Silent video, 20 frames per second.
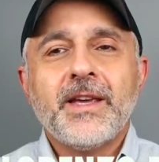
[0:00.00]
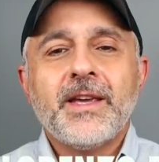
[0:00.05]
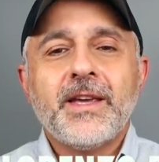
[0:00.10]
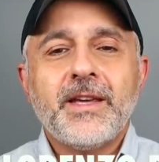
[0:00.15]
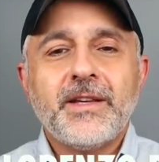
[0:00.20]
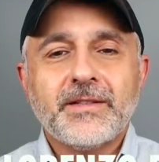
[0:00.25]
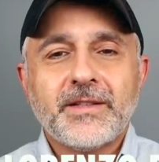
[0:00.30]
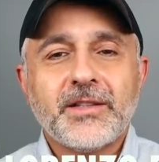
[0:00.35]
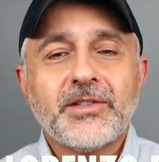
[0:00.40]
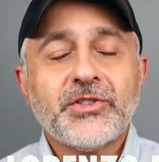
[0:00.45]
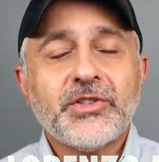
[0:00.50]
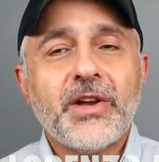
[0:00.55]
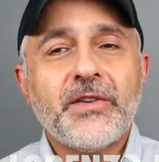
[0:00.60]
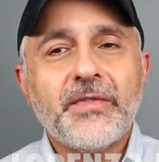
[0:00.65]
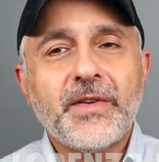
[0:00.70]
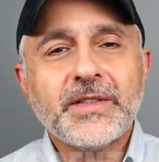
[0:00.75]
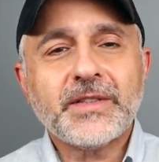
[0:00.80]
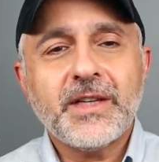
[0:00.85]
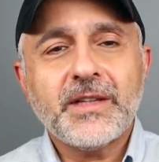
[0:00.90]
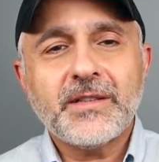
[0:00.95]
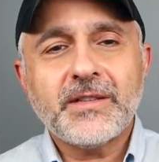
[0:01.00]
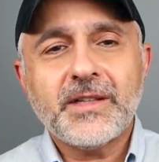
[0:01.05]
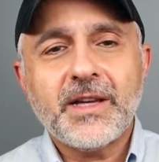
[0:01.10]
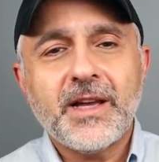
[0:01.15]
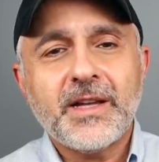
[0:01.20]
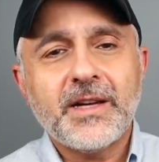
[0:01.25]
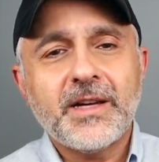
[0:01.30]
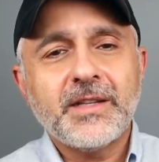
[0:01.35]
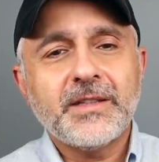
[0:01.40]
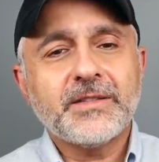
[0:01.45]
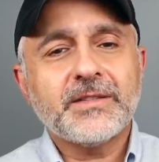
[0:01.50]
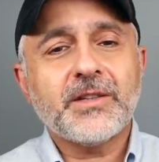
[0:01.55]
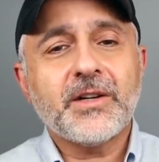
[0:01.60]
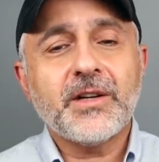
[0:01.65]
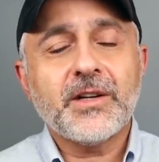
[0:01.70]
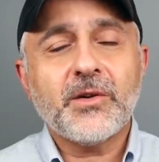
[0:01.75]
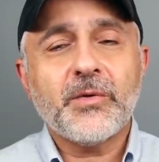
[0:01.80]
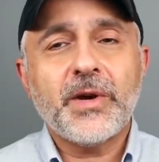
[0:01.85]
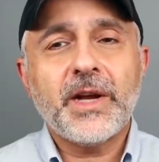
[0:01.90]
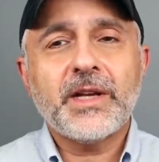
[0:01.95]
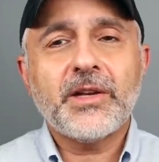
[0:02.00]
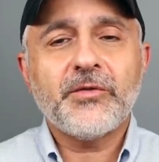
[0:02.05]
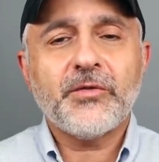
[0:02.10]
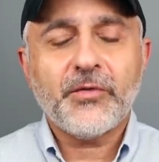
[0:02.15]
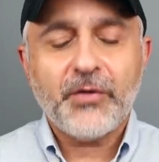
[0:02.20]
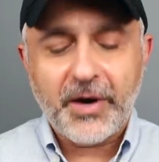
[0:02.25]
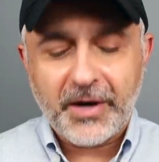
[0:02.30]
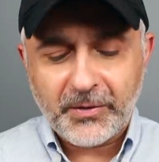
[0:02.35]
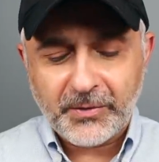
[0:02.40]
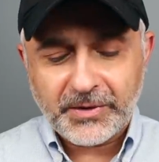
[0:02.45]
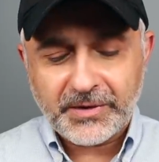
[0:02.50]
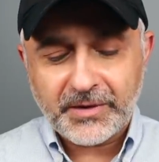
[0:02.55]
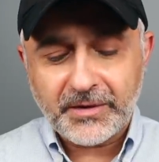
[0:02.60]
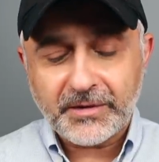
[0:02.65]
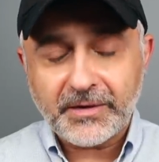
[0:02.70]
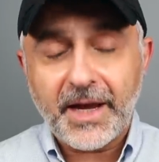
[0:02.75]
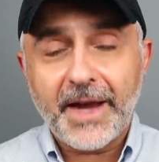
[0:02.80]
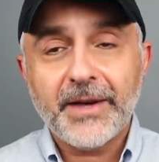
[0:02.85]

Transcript: He's a chef, as I said, and he started creating fragrances.